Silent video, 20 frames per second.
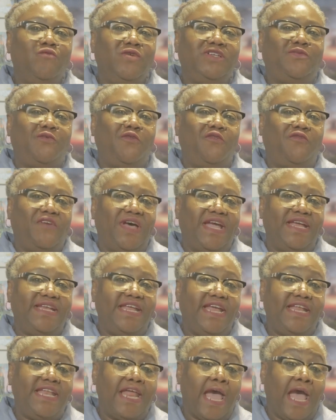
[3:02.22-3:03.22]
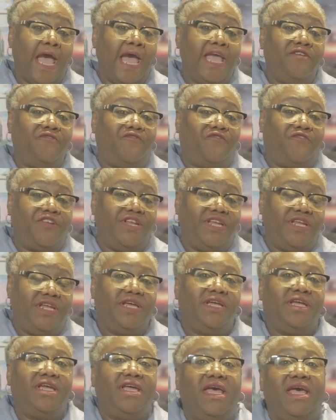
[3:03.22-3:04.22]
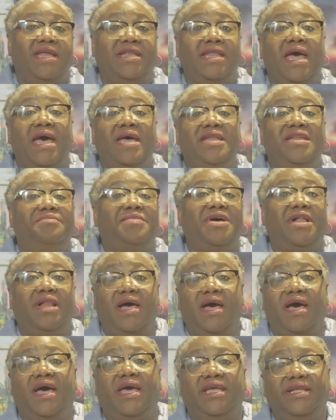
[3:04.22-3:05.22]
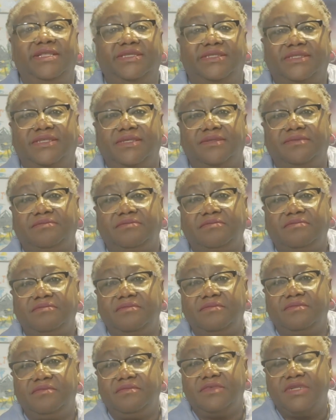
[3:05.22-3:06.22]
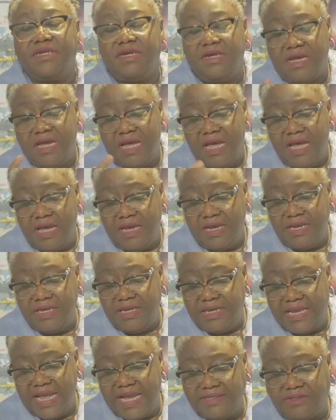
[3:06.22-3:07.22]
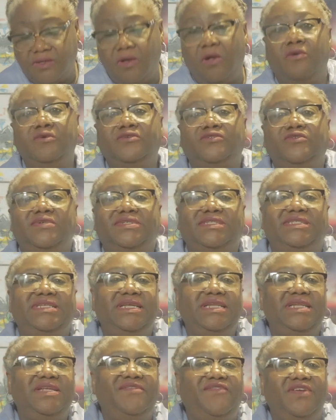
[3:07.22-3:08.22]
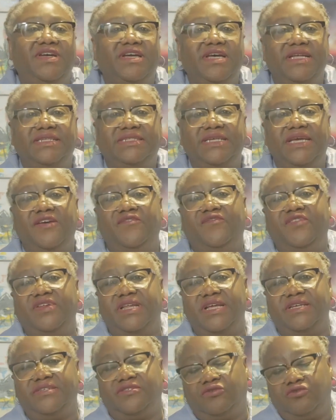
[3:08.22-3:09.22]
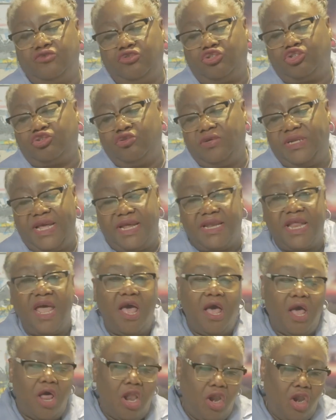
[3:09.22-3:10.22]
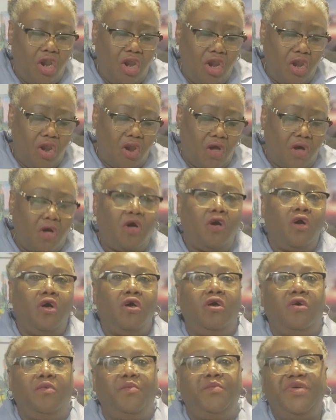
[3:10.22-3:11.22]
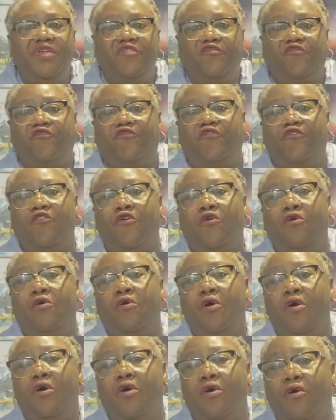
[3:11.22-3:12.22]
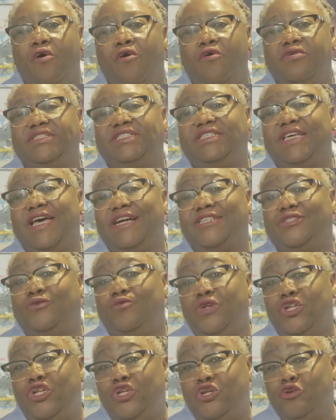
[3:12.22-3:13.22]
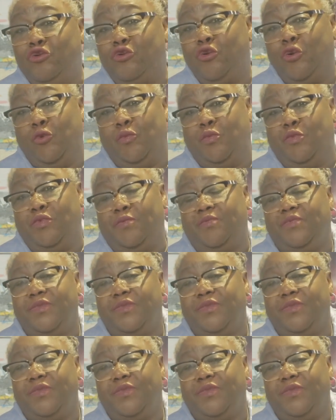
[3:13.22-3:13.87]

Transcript: which provided ivory and animal hides. There is also significant evidence to show that long before contact with Europe,